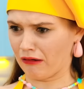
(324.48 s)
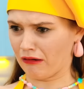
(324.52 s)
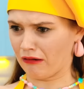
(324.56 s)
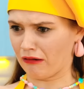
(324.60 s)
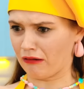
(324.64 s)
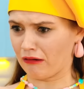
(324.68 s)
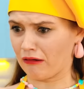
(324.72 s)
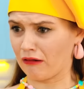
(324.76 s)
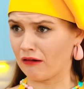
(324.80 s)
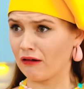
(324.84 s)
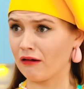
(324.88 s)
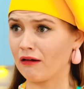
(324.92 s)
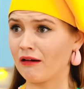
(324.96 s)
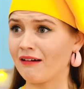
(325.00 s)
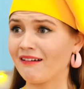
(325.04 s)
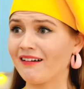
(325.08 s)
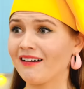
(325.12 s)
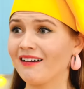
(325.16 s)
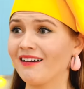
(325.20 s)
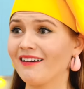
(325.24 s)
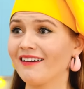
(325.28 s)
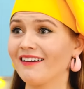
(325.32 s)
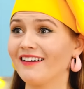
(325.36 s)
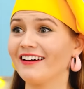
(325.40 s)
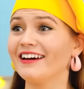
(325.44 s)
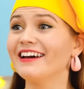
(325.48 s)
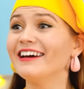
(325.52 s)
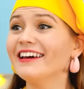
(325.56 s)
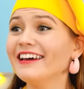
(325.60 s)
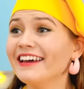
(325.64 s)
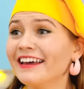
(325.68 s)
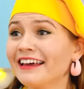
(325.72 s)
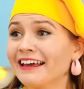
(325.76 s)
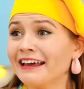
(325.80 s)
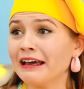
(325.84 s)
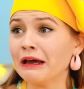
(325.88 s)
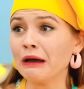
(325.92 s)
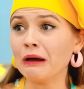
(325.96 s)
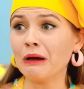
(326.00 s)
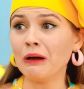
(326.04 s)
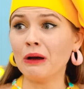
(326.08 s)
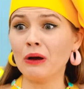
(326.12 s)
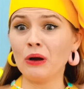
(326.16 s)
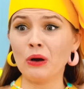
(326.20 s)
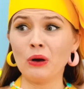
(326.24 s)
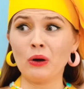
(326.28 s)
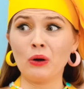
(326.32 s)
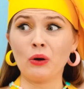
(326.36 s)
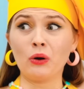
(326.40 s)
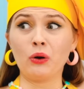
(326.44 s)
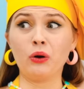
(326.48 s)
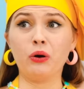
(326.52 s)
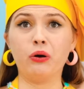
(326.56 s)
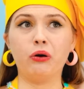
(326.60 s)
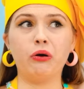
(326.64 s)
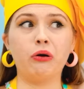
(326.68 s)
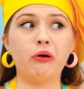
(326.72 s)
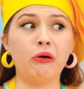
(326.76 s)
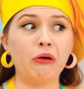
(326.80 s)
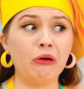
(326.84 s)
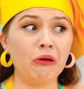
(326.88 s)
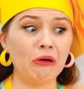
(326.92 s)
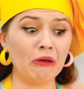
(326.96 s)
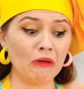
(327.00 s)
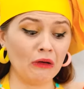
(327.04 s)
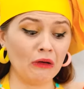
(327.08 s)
I thought… never mind. Phew.